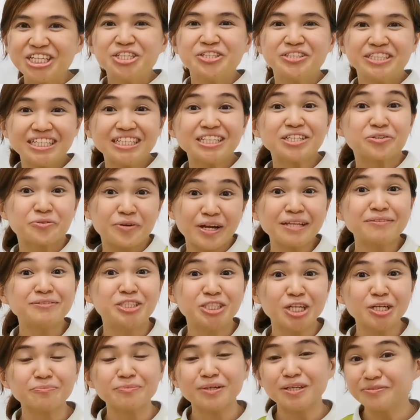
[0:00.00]
You did a
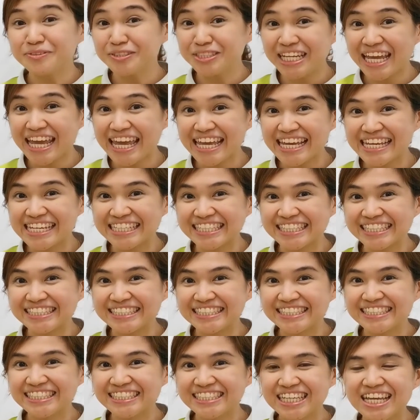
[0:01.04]
great job of today.
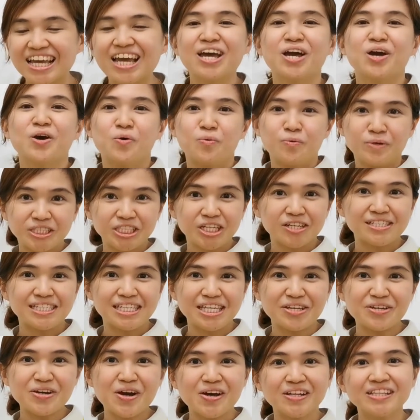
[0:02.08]
We shall
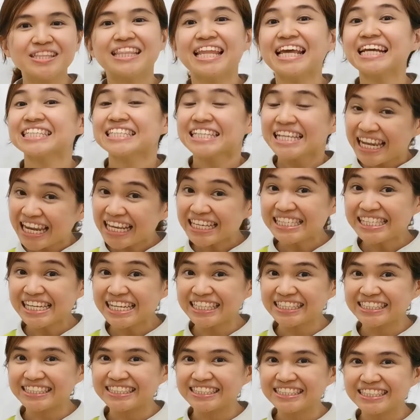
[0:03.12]
see you on next
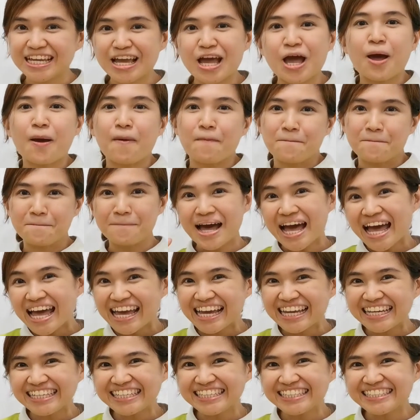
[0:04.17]
lesson.
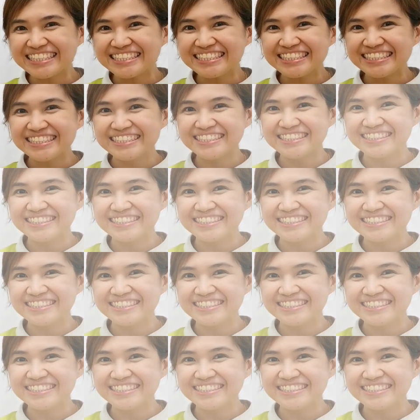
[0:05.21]
Bye!